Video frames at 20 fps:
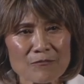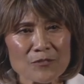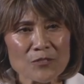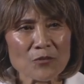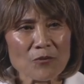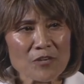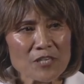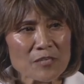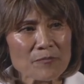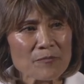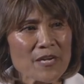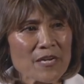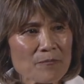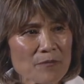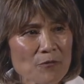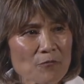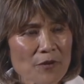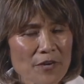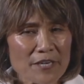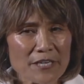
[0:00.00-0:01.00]
was going to make
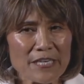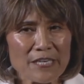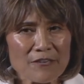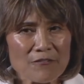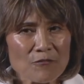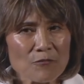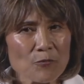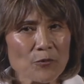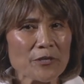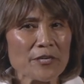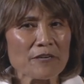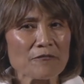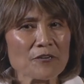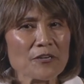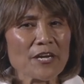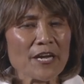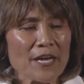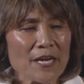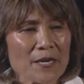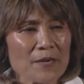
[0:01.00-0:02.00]
me ready for whatever
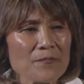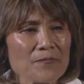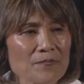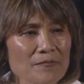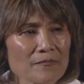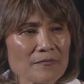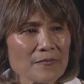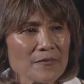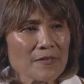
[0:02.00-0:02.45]
came.